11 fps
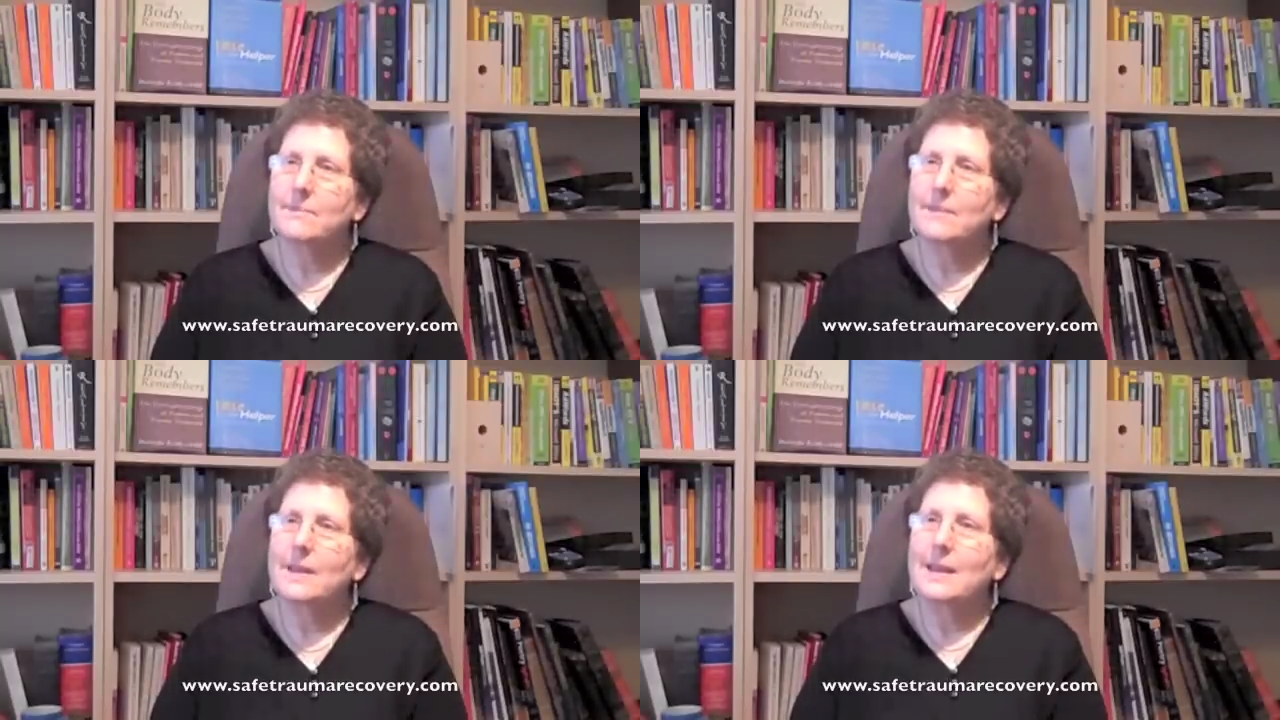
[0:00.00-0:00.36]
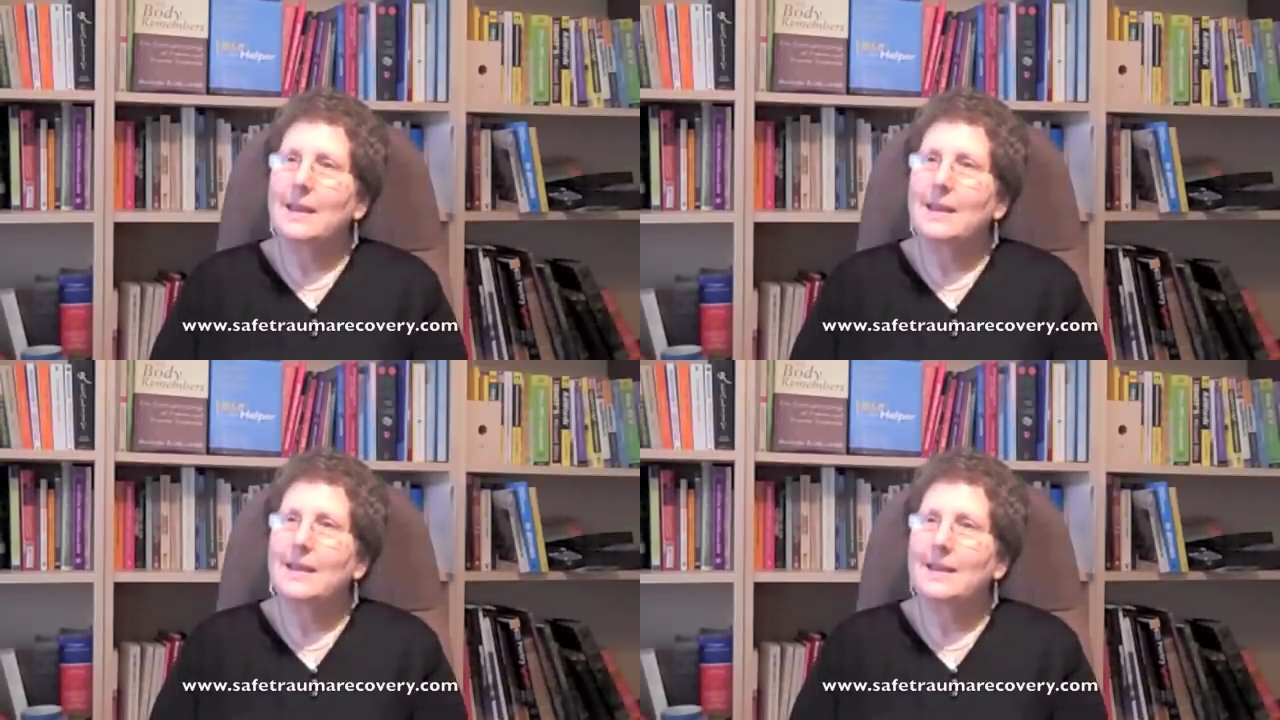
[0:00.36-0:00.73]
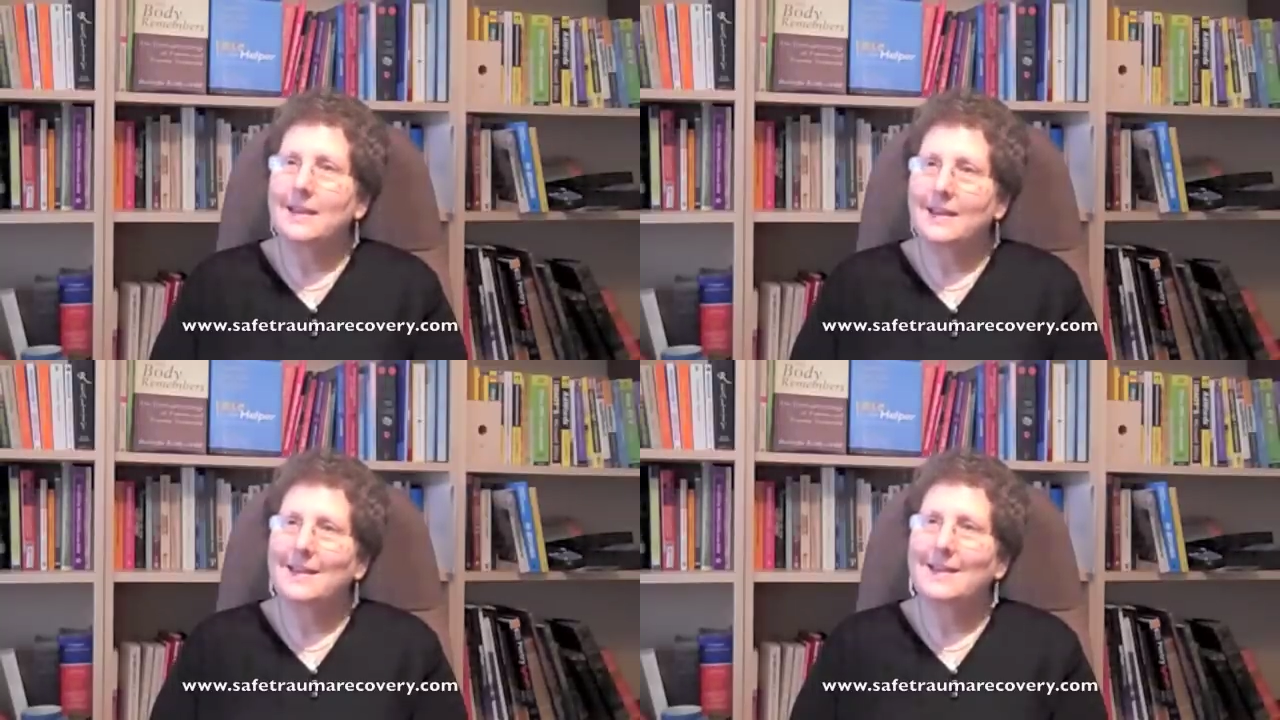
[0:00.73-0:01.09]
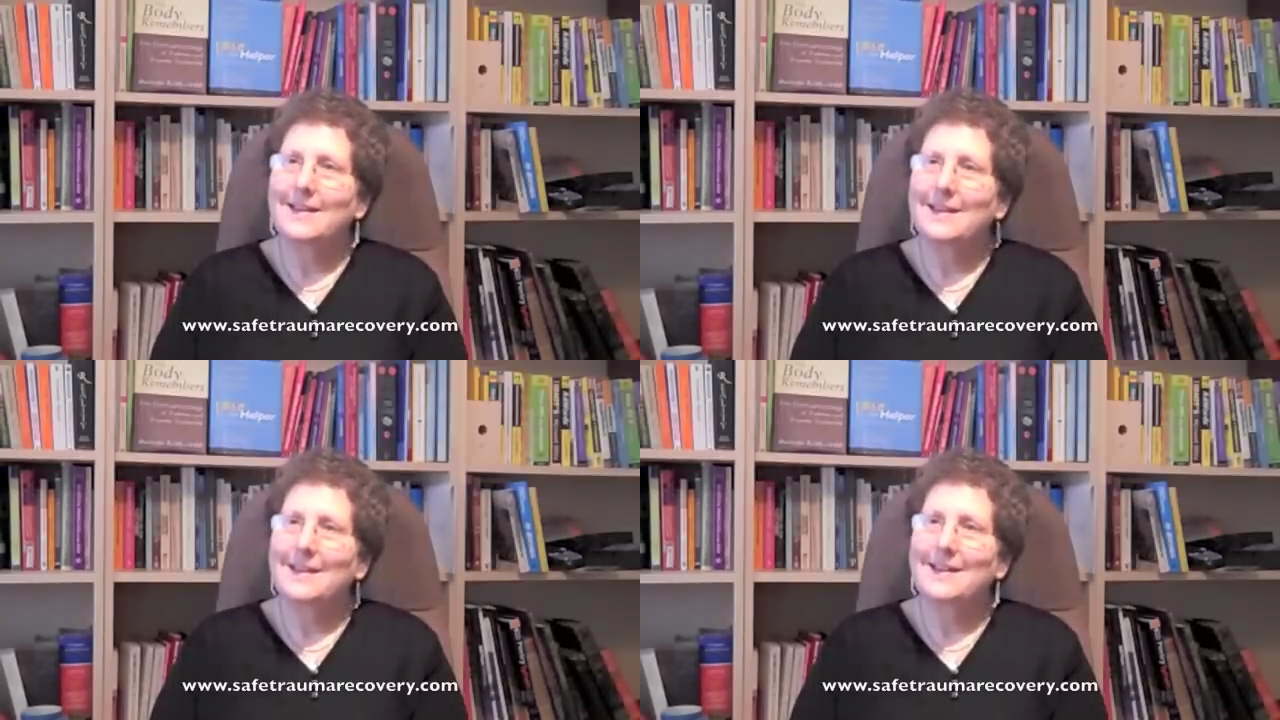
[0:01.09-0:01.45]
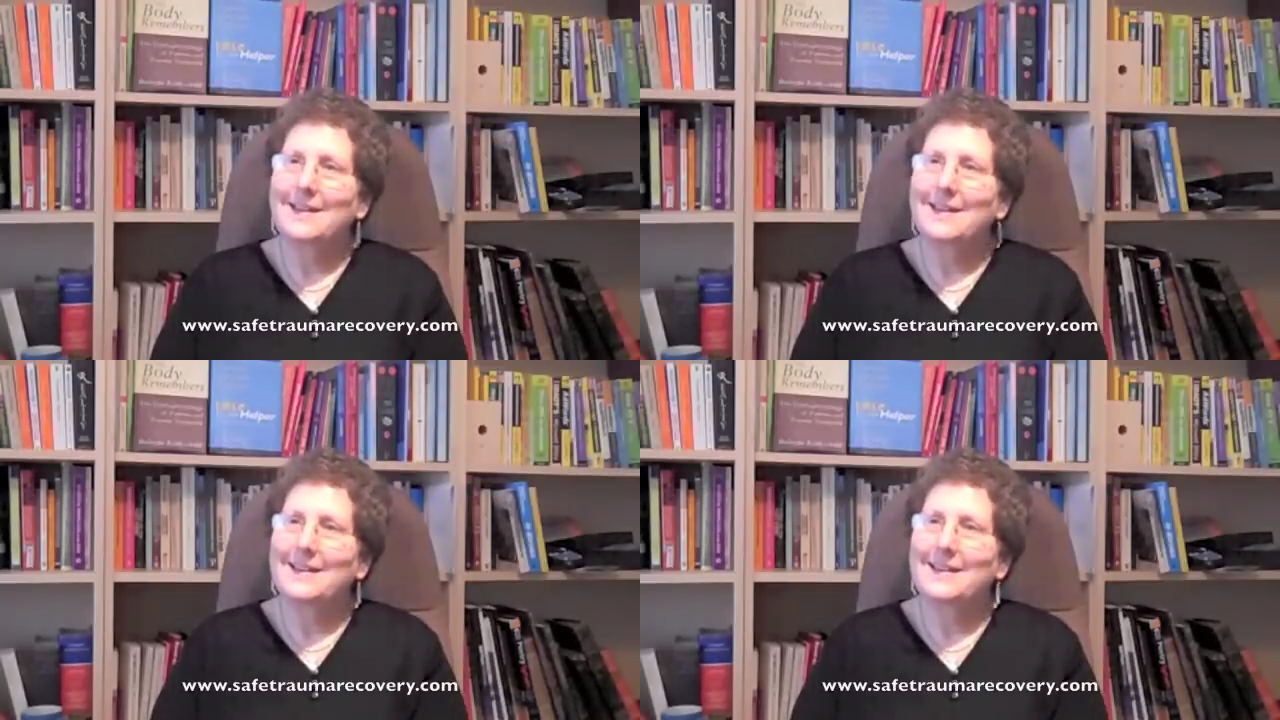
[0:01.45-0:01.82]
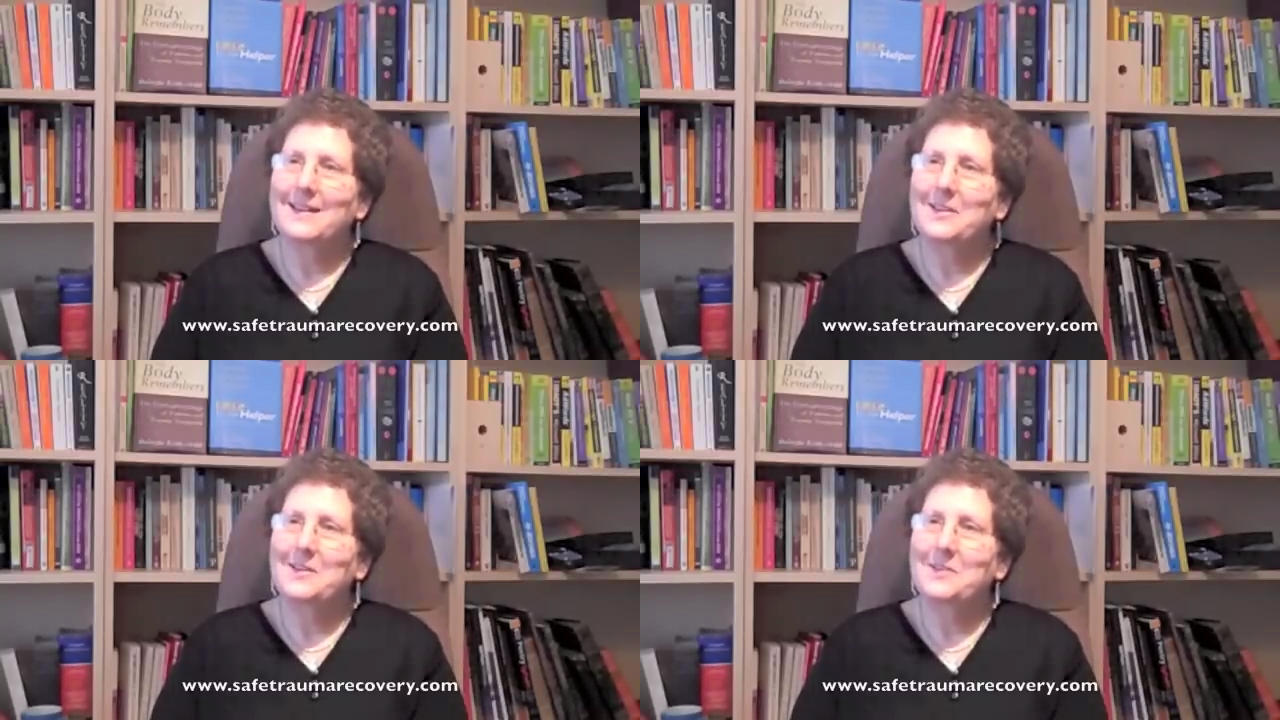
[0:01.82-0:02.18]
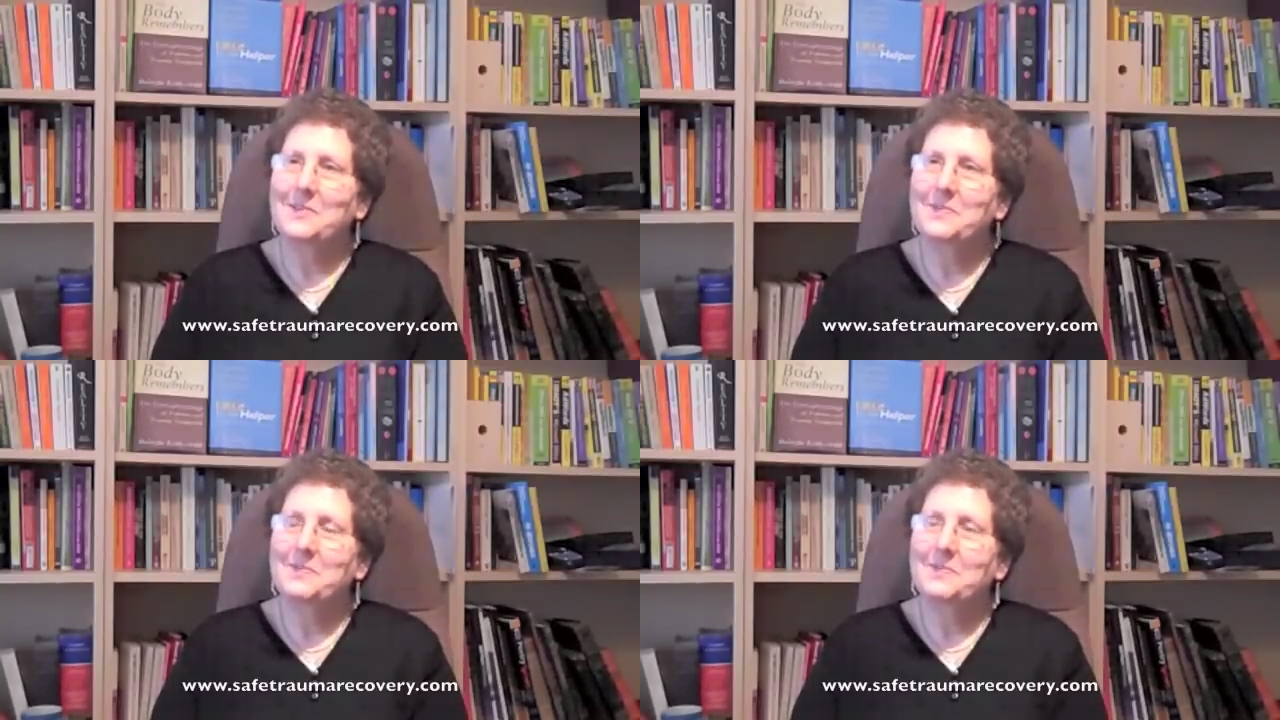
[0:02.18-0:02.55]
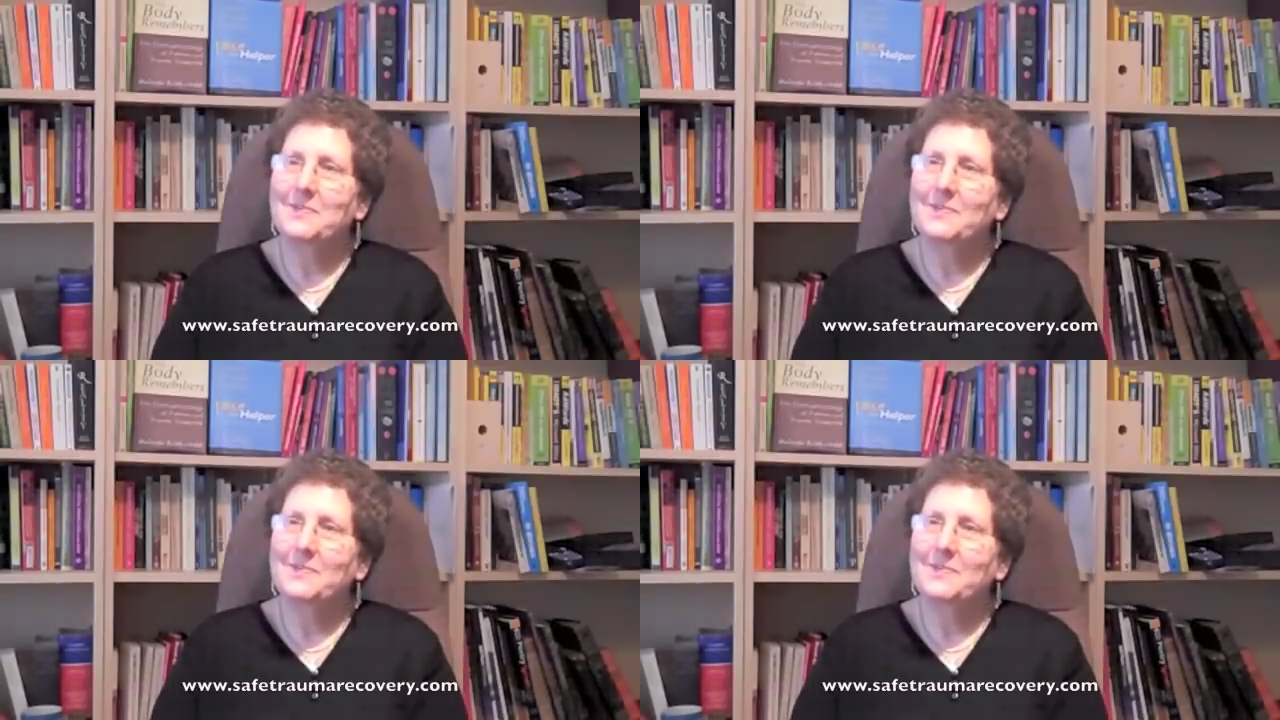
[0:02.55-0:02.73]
And we'll go on